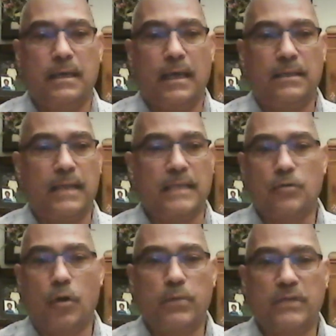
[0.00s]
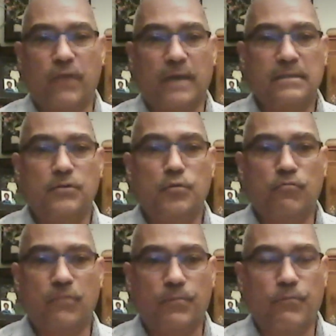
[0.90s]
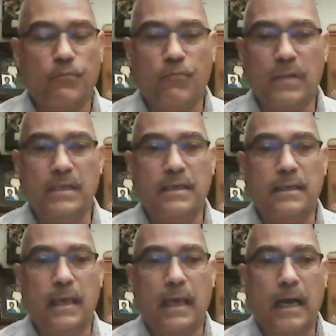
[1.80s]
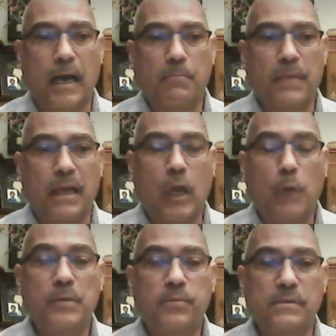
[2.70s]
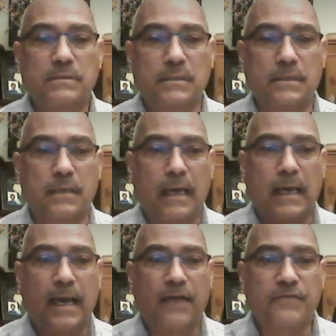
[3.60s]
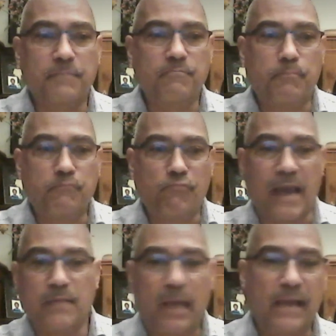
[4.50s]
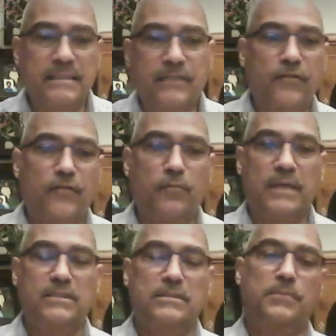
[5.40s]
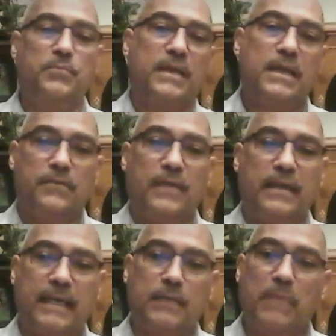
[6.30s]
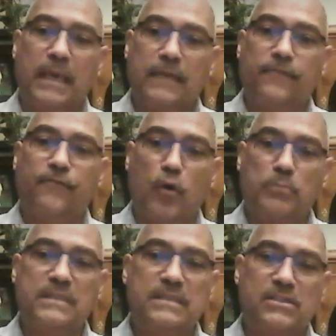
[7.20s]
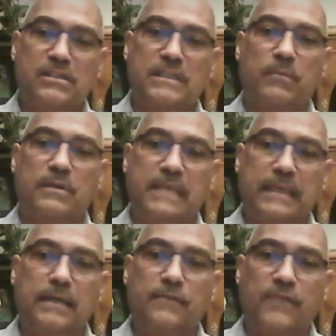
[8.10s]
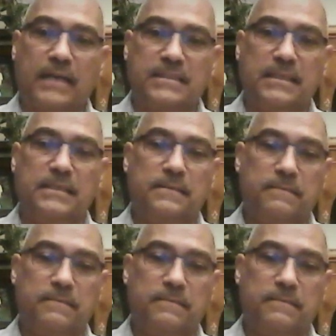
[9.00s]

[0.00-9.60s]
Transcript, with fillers: And that's all we're trying to do really um, allow people to have the right balance of information that they can make informed decisions about taking a vaccine.